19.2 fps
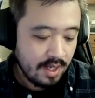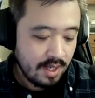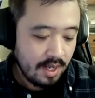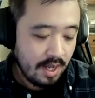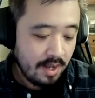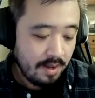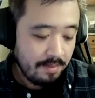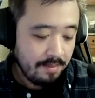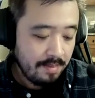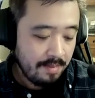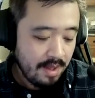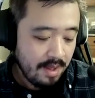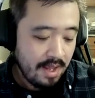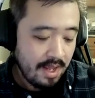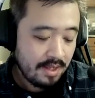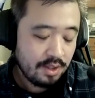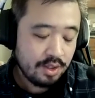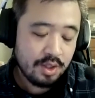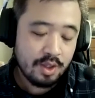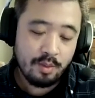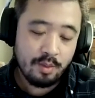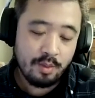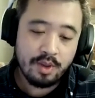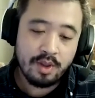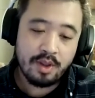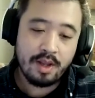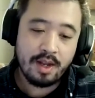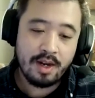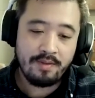And so with
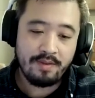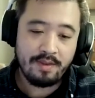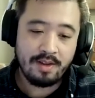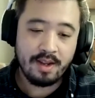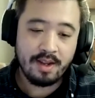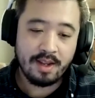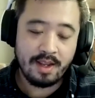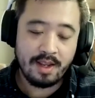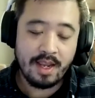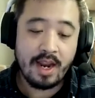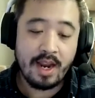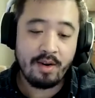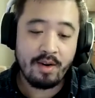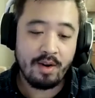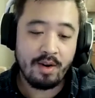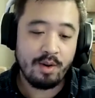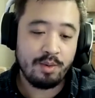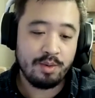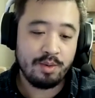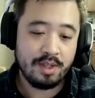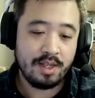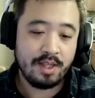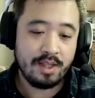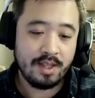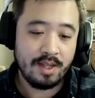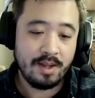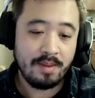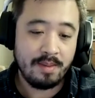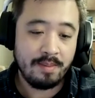a lot of Kara, who's
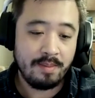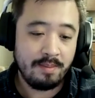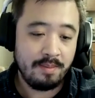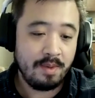the